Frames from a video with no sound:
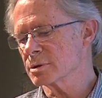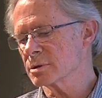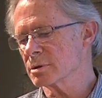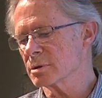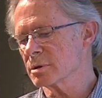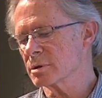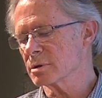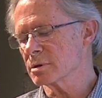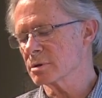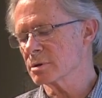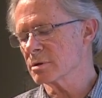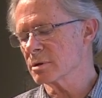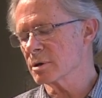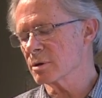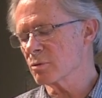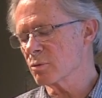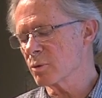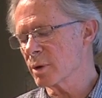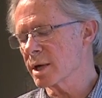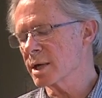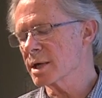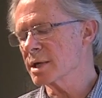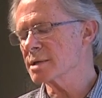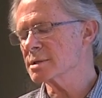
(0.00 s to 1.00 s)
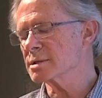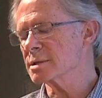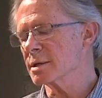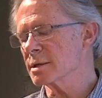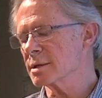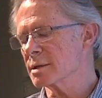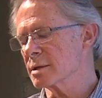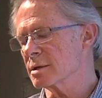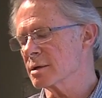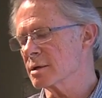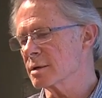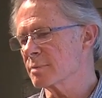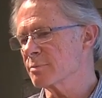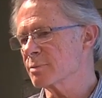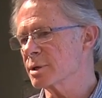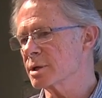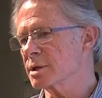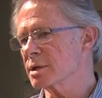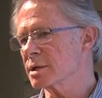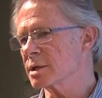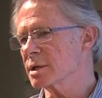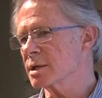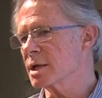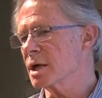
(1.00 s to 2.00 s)
There there are ways that
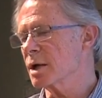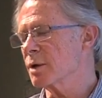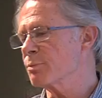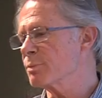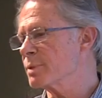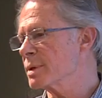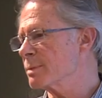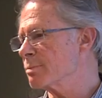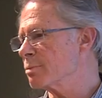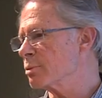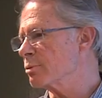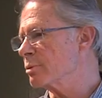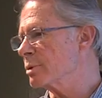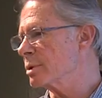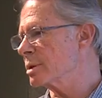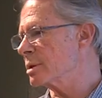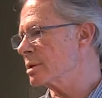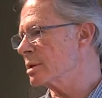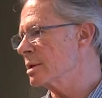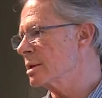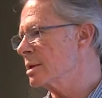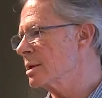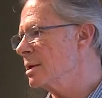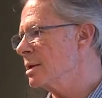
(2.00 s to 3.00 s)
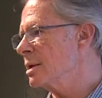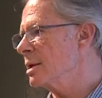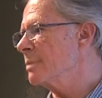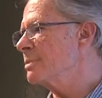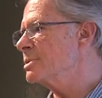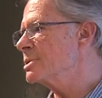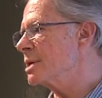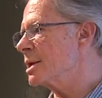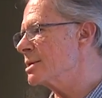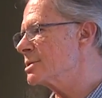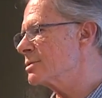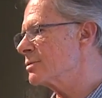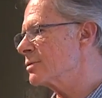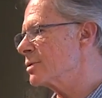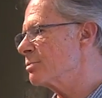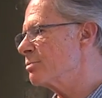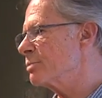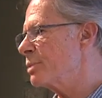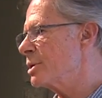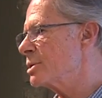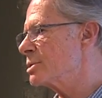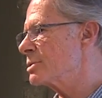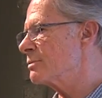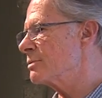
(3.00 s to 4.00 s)
therapy can help people with obsessive
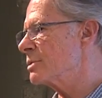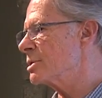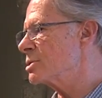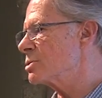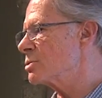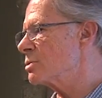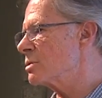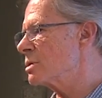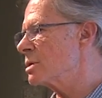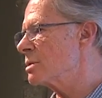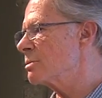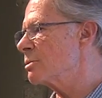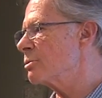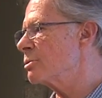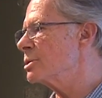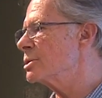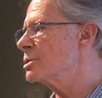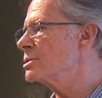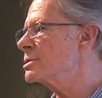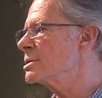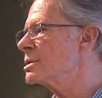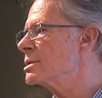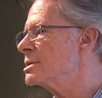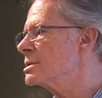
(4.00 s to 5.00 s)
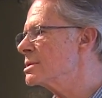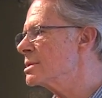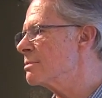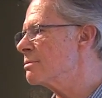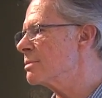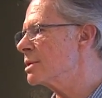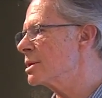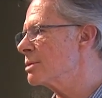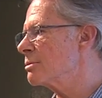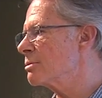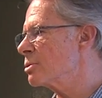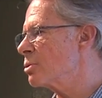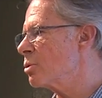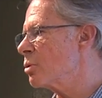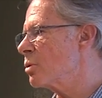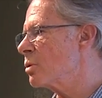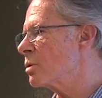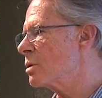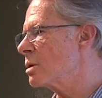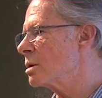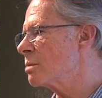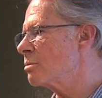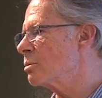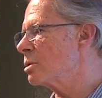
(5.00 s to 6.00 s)
compulsive disorder, but when you see somebody with
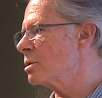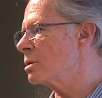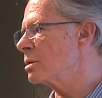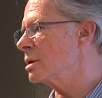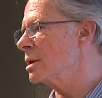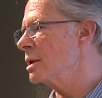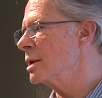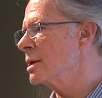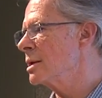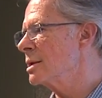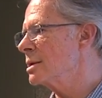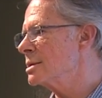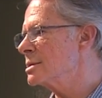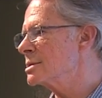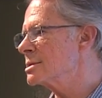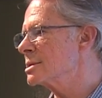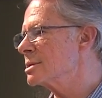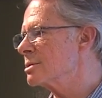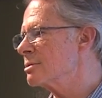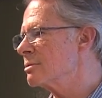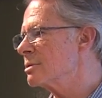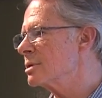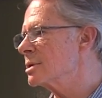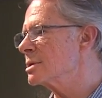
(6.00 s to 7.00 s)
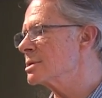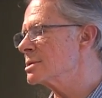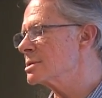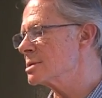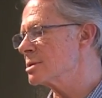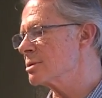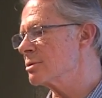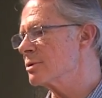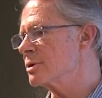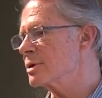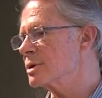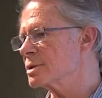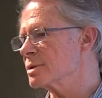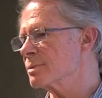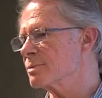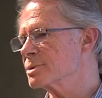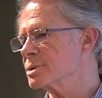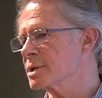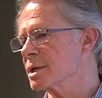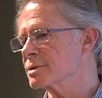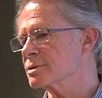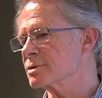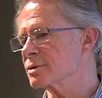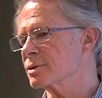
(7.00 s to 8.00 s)
horrible, serious, serious
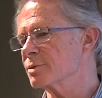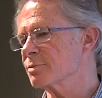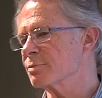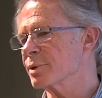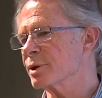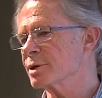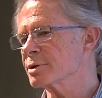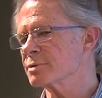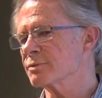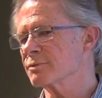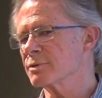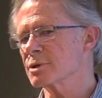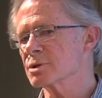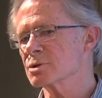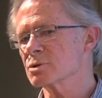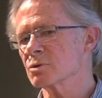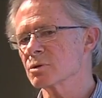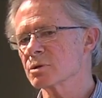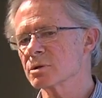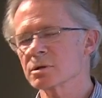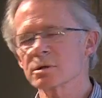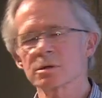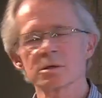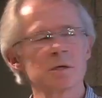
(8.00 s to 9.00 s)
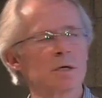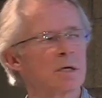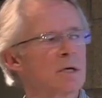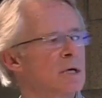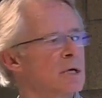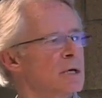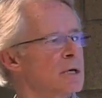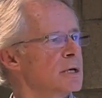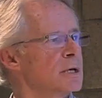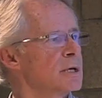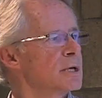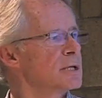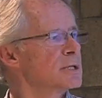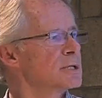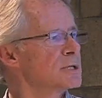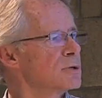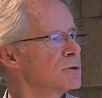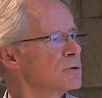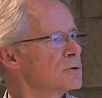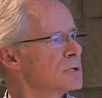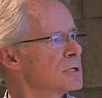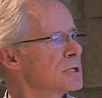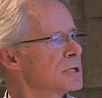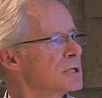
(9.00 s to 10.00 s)
obsessive compulsive disorder, it's
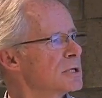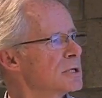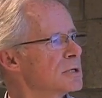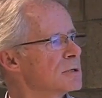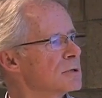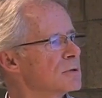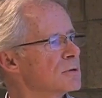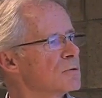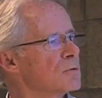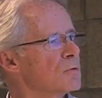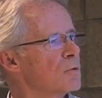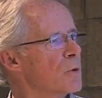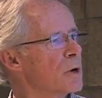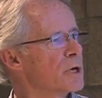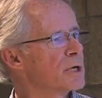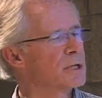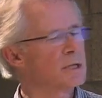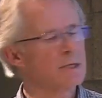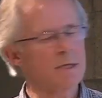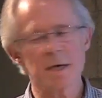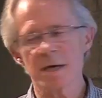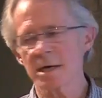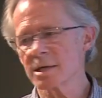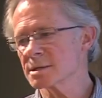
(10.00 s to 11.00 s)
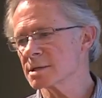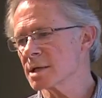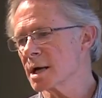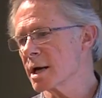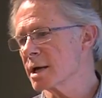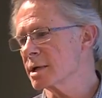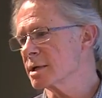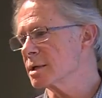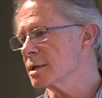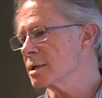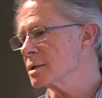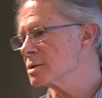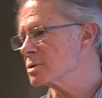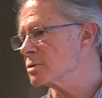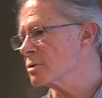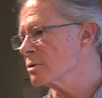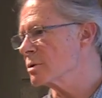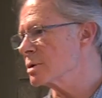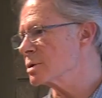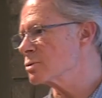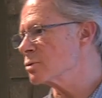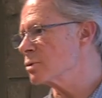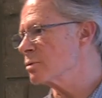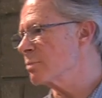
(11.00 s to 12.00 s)
usually one of the anxiety
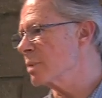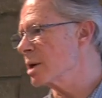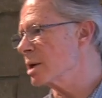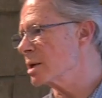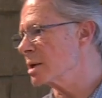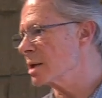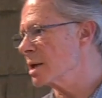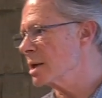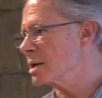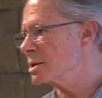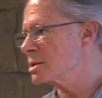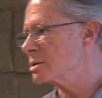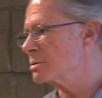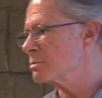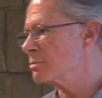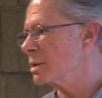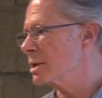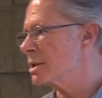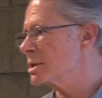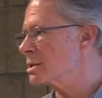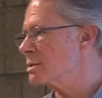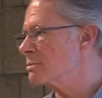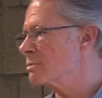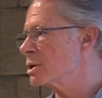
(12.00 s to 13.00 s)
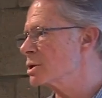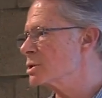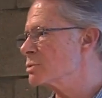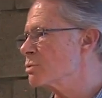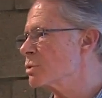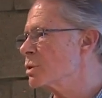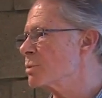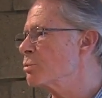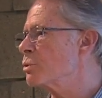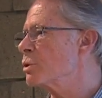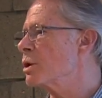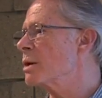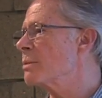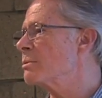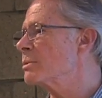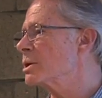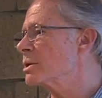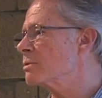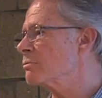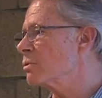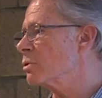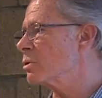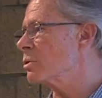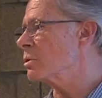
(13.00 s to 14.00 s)
disorders where medication plays a much more
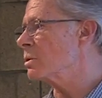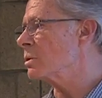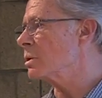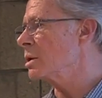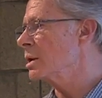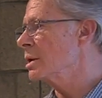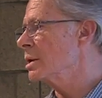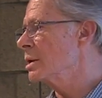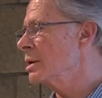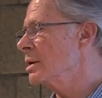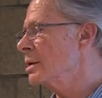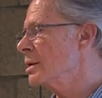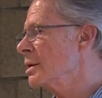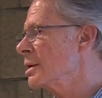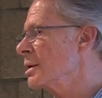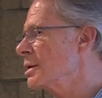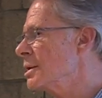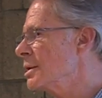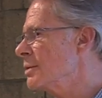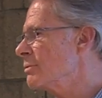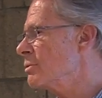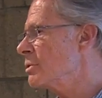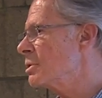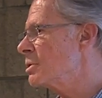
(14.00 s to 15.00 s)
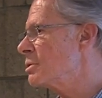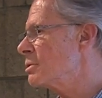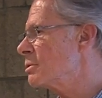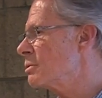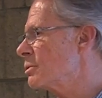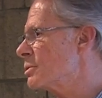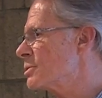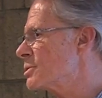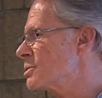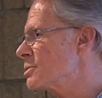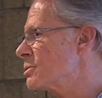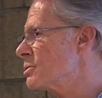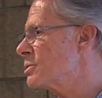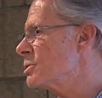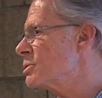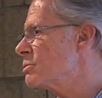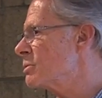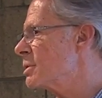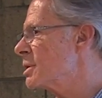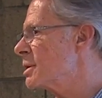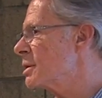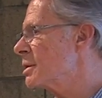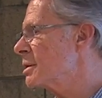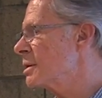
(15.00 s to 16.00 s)
prominent role, and even
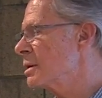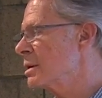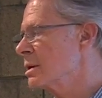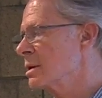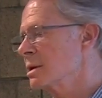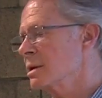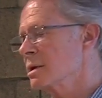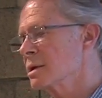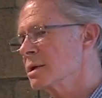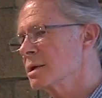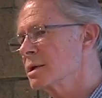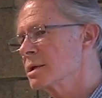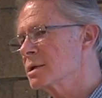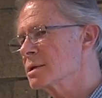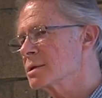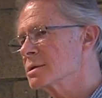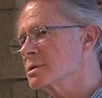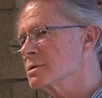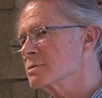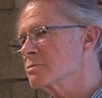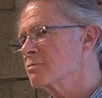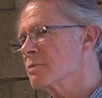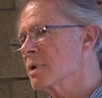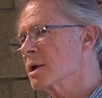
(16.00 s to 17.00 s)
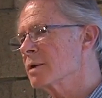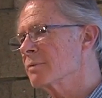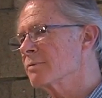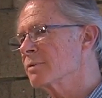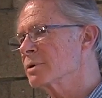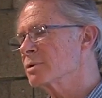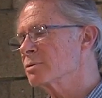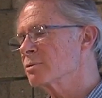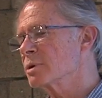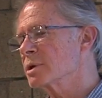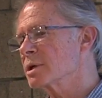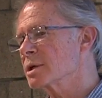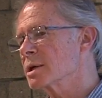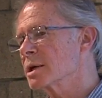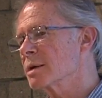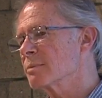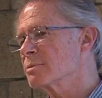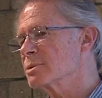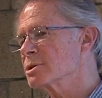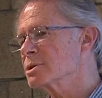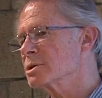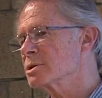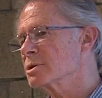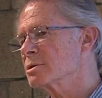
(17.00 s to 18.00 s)
neurosurgery is relevant when it
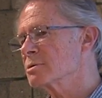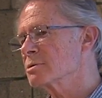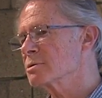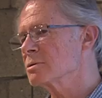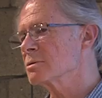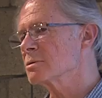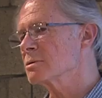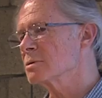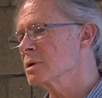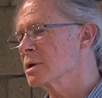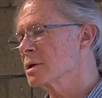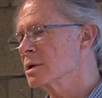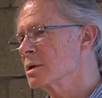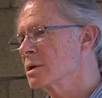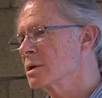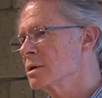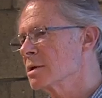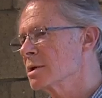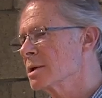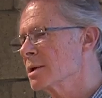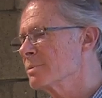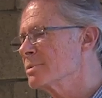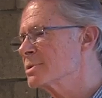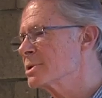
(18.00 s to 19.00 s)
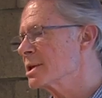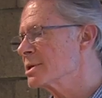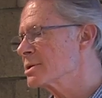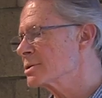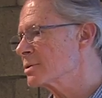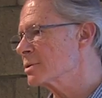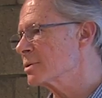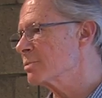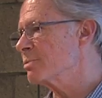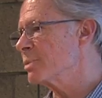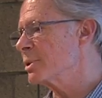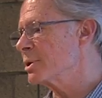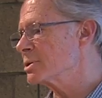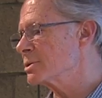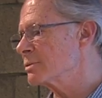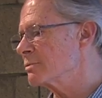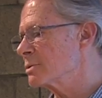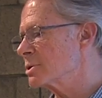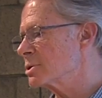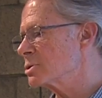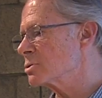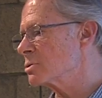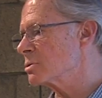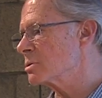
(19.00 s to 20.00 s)
comes to obsessive compulsive
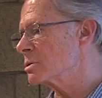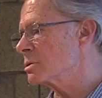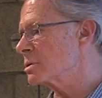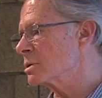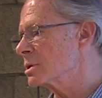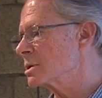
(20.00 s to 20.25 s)
disorder.